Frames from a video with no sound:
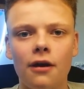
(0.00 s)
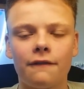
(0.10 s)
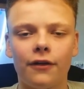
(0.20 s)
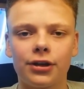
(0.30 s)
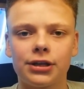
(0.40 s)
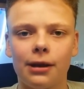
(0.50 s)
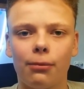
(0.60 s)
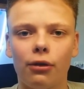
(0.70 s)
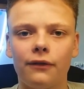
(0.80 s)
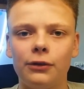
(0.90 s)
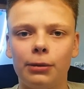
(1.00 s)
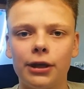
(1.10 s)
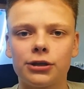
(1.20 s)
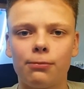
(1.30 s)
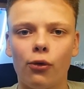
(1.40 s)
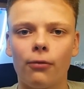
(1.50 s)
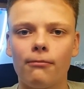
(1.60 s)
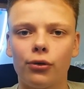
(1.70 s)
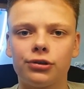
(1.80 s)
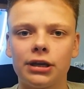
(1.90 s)
For example, if you play a sport
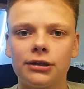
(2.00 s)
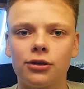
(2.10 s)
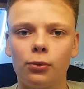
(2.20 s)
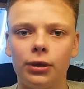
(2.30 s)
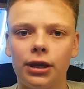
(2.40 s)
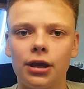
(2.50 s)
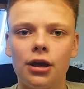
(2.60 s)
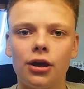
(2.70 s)
most days of the week,